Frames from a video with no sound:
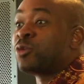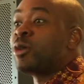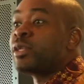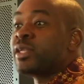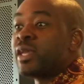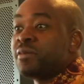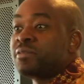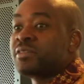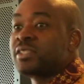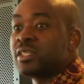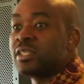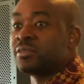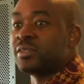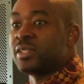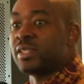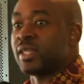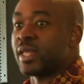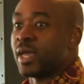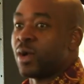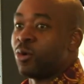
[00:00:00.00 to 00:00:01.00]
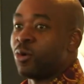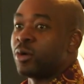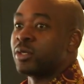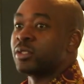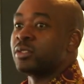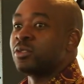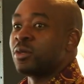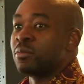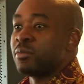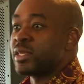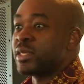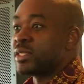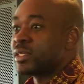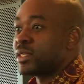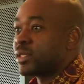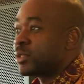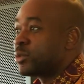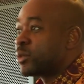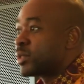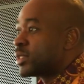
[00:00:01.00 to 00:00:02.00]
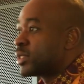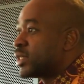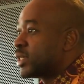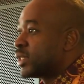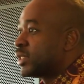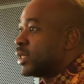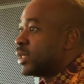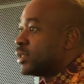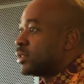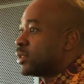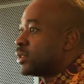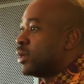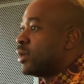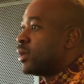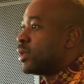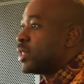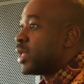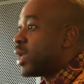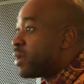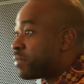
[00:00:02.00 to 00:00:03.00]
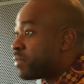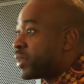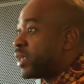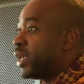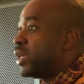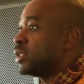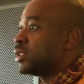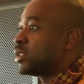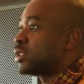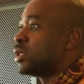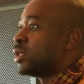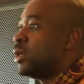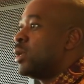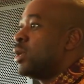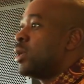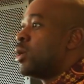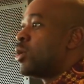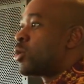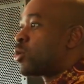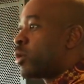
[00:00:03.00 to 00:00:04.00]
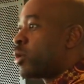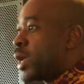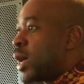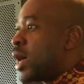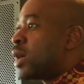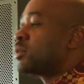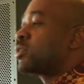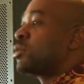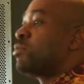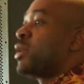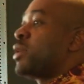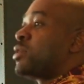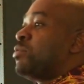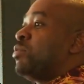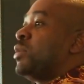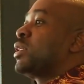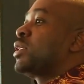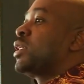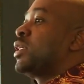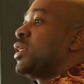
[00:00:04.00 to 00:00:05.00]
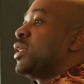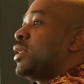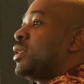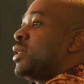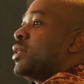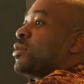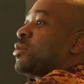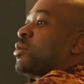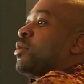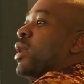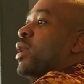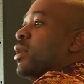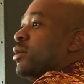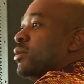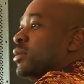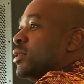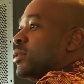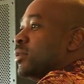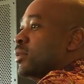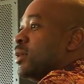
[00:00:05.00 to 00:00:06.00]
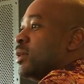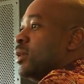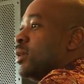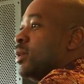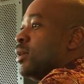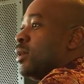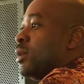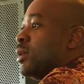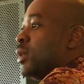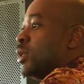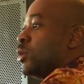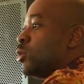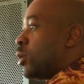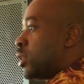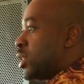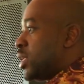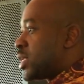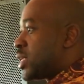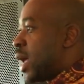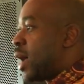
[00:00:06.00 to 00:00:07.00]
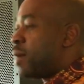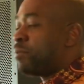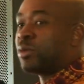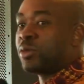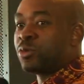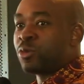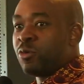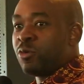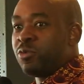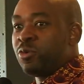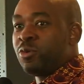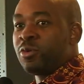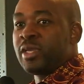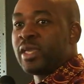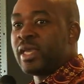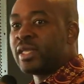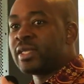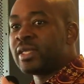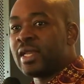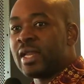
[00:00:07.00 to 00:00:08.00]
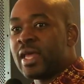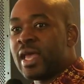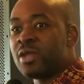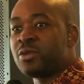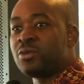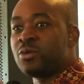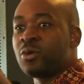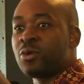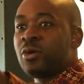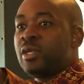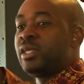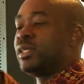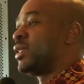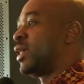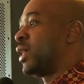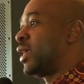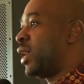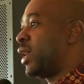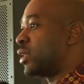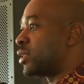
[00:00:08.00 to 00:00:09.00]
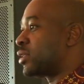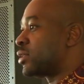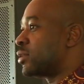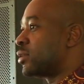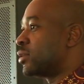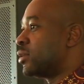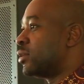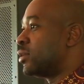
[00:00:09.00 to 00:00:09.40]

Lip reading: don't have chiefs in their own domestic jurisdictions. They have kings. Royalty must be treated as royalty. Not this habit of looking at a lion, you call it a cat.